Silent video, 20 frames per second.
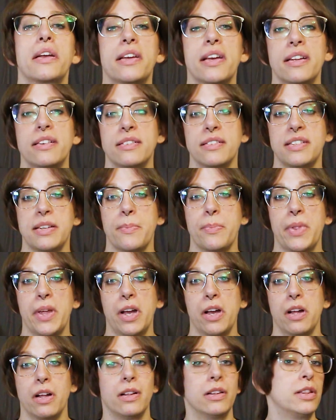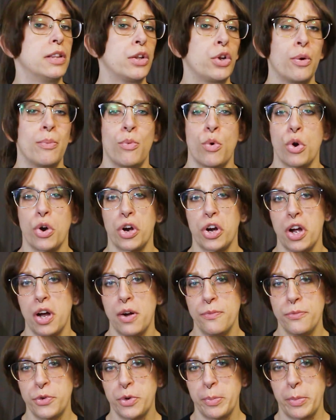get into something a little more
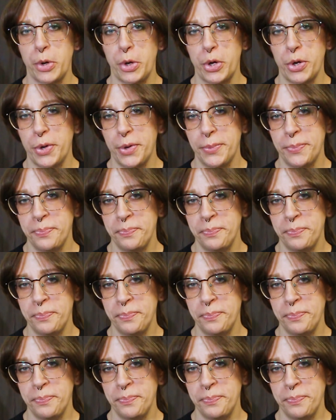comfortable.